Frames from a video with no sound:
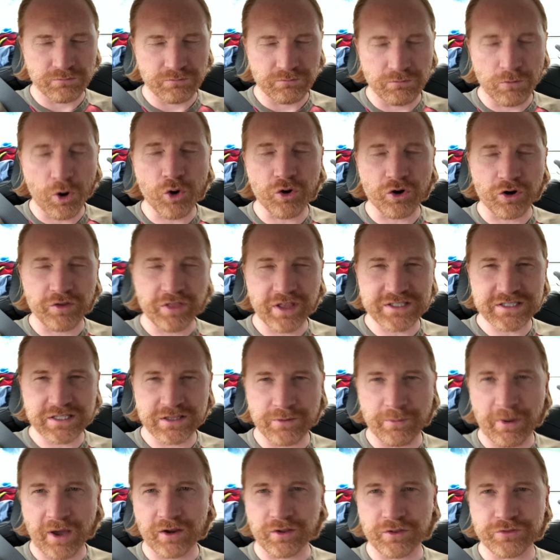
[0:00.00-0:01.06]
motor that's in
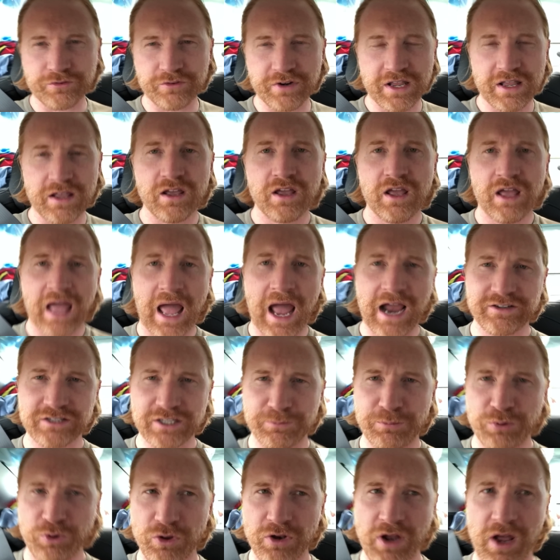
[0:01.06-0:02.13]
the Model 3,
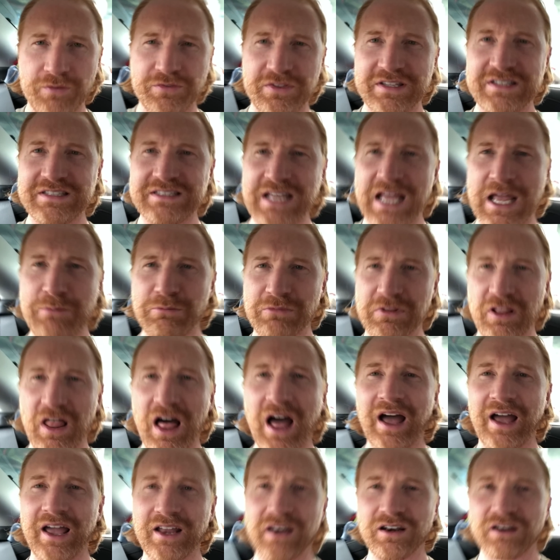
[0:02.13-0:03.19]
actually pulled off the same
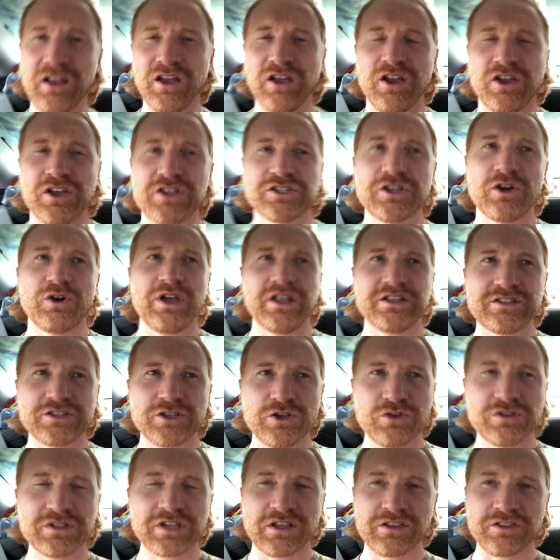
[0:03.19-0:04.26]
line. So it's
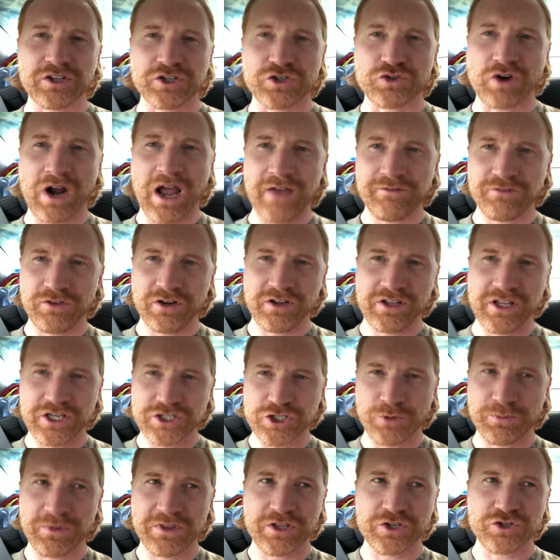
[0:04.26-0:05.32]
using the drive unit. He
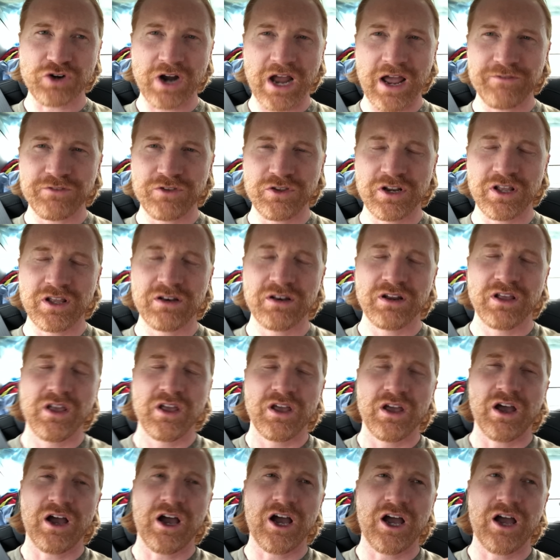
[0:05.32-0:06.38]
showed me the drive unit
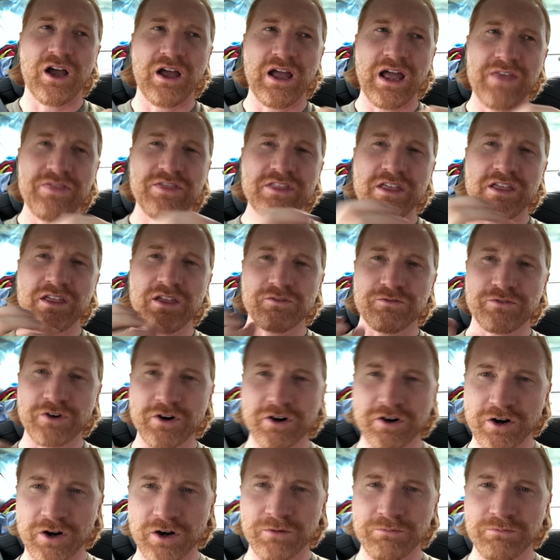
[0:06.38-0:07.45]
and the
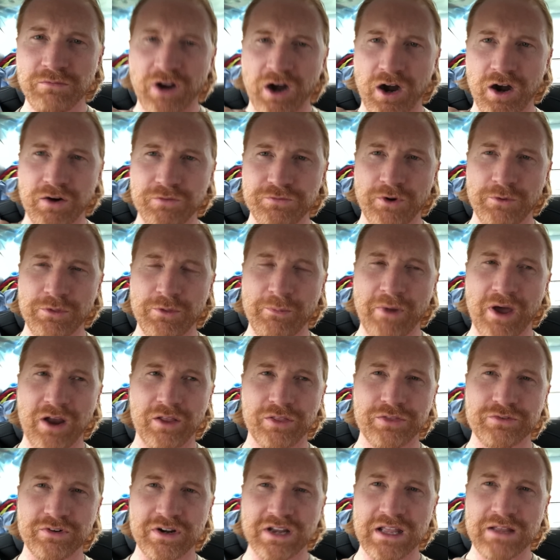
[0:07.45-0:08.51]
inverter are from the
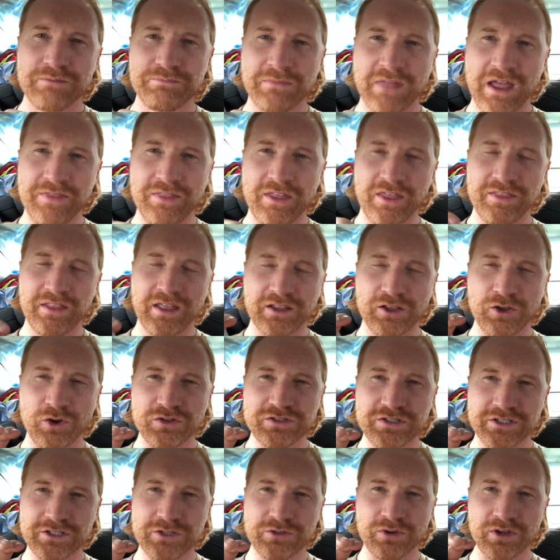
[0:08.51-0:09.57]
Model 3, and then that
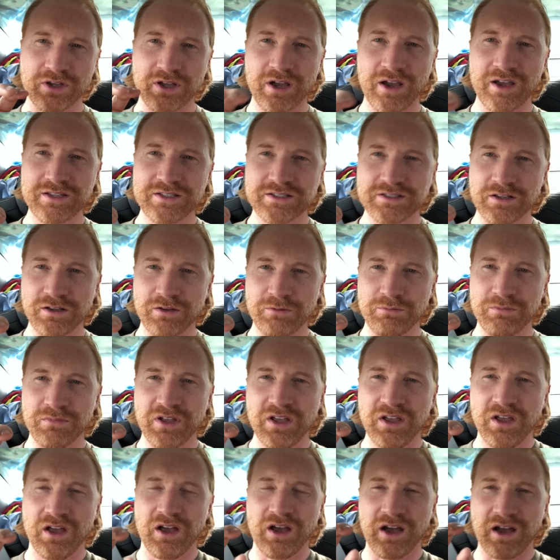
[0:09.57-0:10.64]
goes into a custom
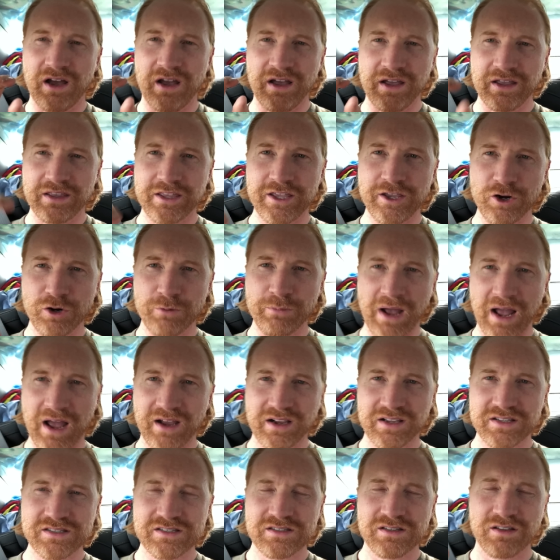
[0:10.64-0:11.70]

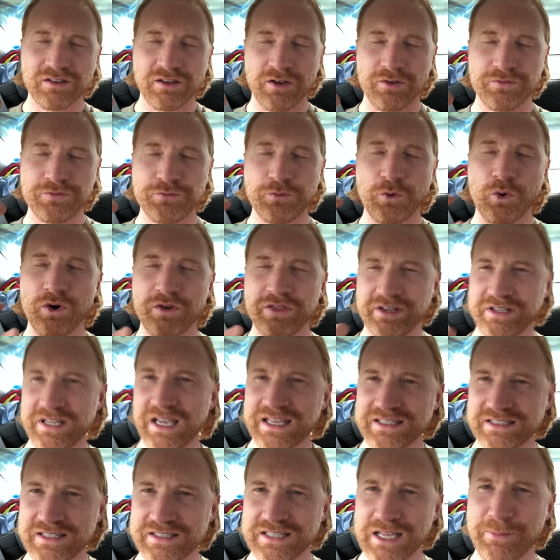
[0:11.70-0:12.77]
gearbox for the
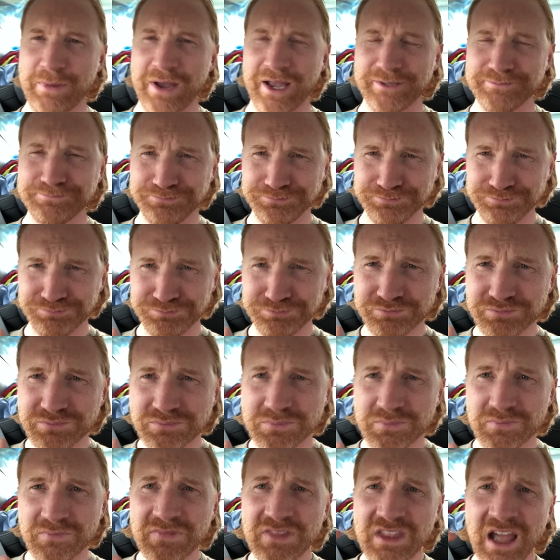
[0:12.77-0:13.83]
Tesla Semi.
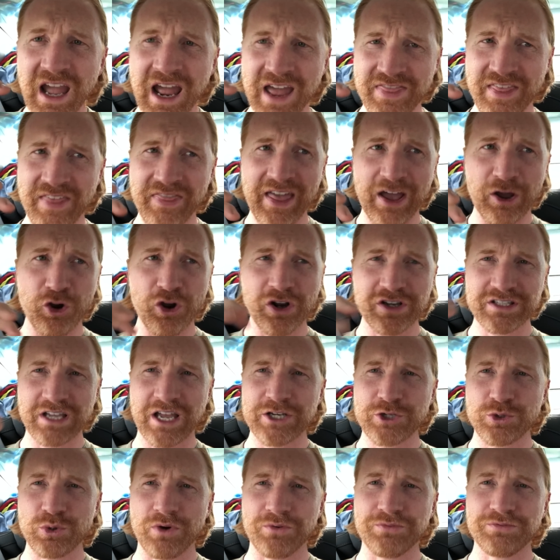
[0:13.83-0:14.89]
And then that hooks
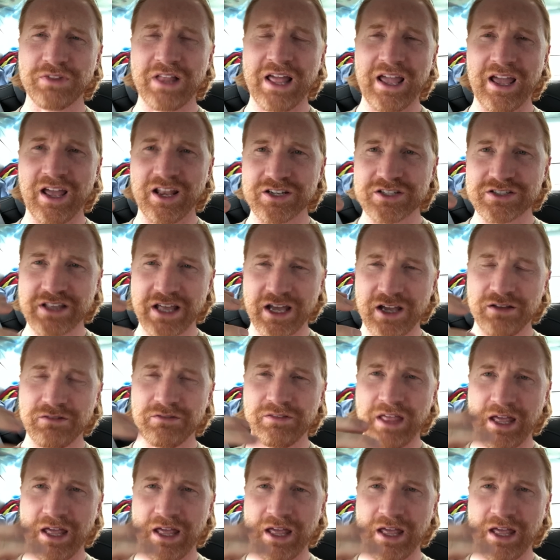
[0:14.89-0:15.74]
onto a flange that